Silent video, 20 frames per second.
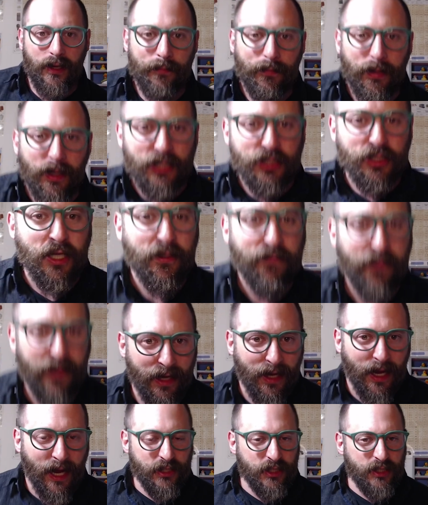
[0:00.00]
Parashat
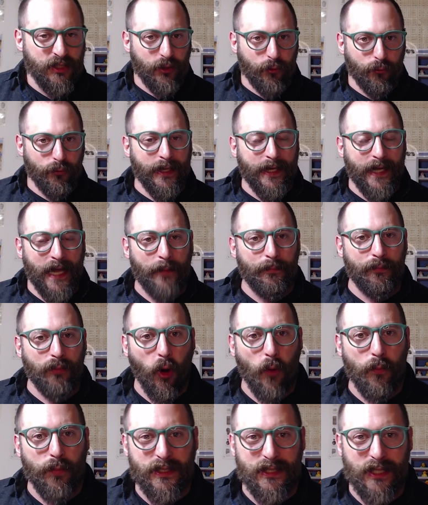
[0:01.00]
Vayera, just to recap,
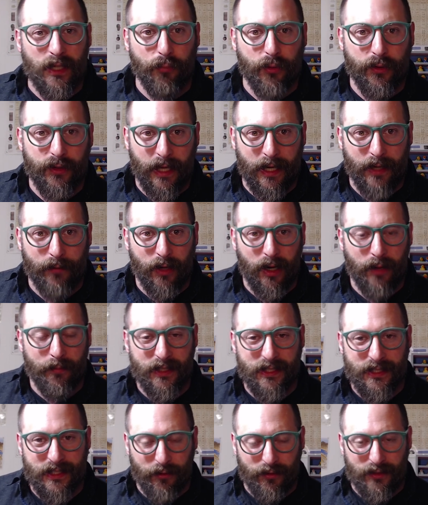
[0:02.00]
opens up with Abraham
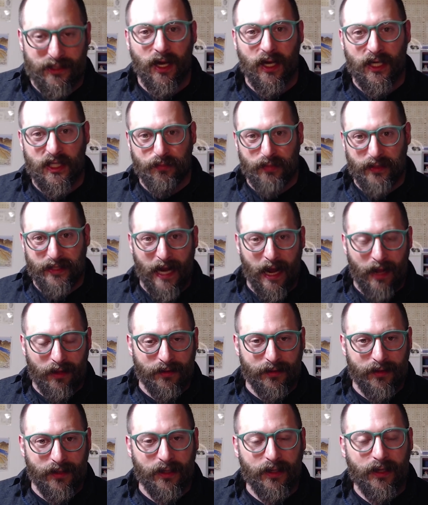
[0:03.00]
and Sarah's
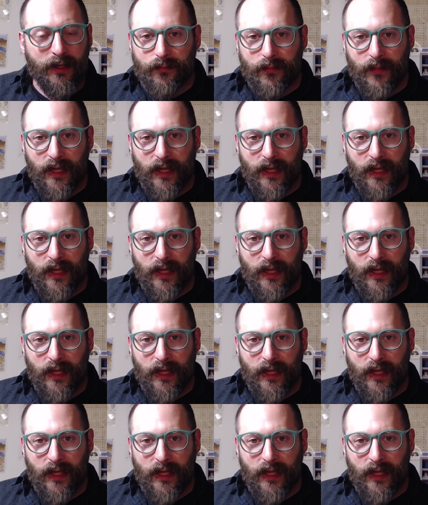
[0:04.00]
hospitality